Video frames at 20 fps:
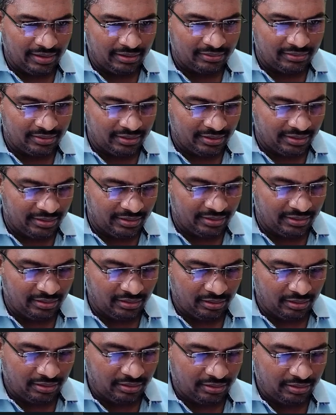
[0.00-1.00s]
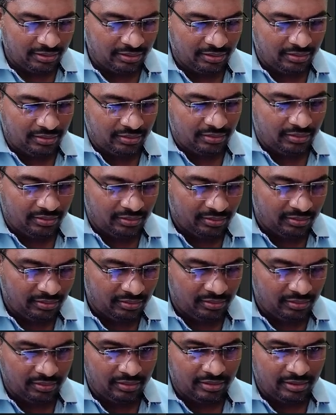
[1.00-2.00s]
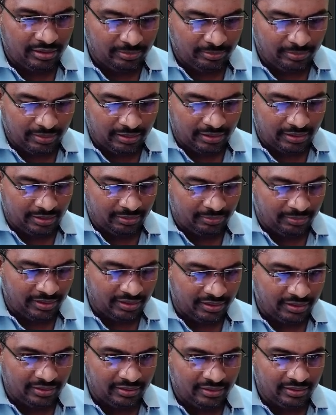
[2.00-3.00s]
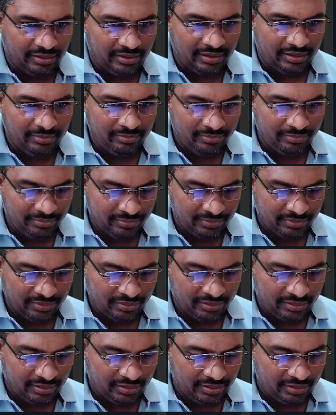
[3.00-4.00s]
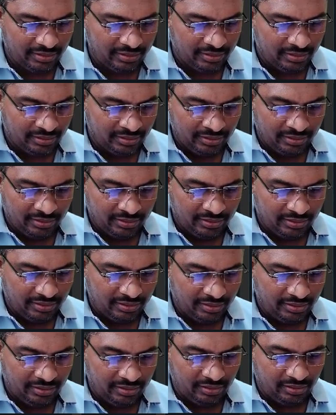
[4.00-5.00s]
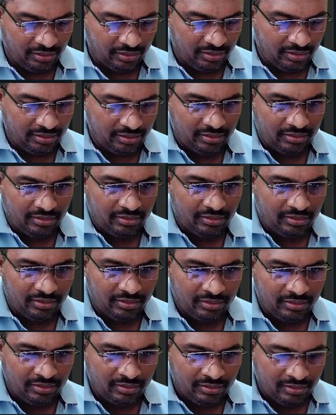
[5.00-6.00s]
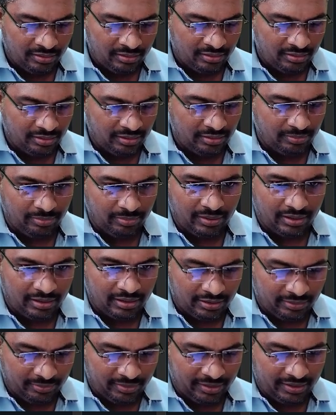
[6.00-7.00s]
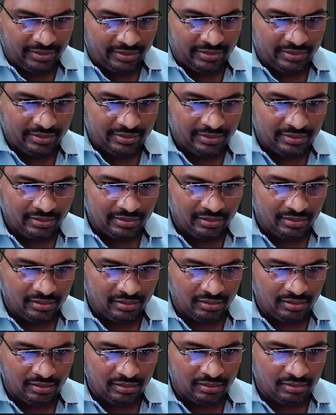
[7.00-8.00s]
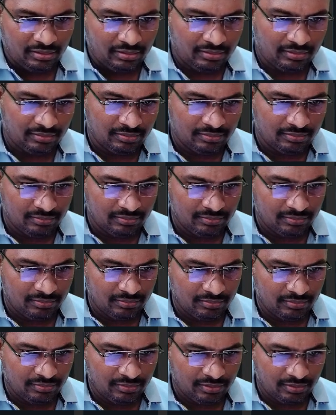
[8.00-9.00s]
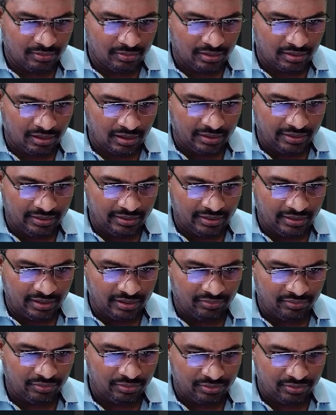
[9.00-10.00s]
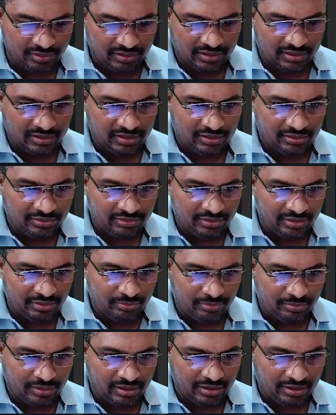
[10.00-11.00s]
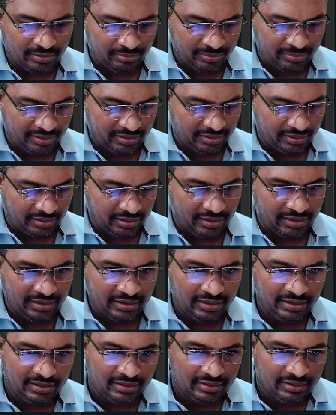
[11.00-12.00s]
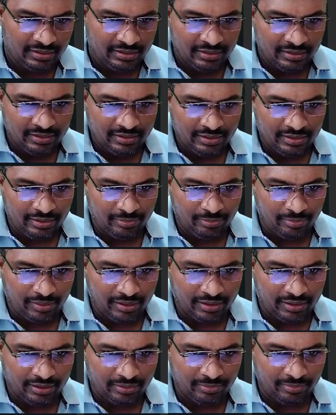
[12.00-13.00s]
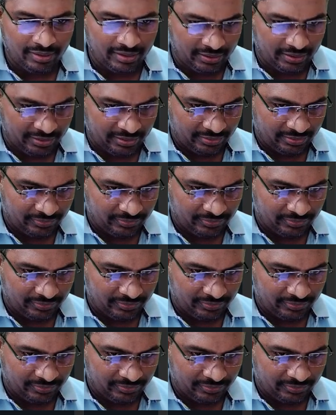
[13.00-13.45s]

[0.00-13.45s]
let's say d dot department name, right? D dot department, uh, okay, ID I have to select. Let's say department ID, department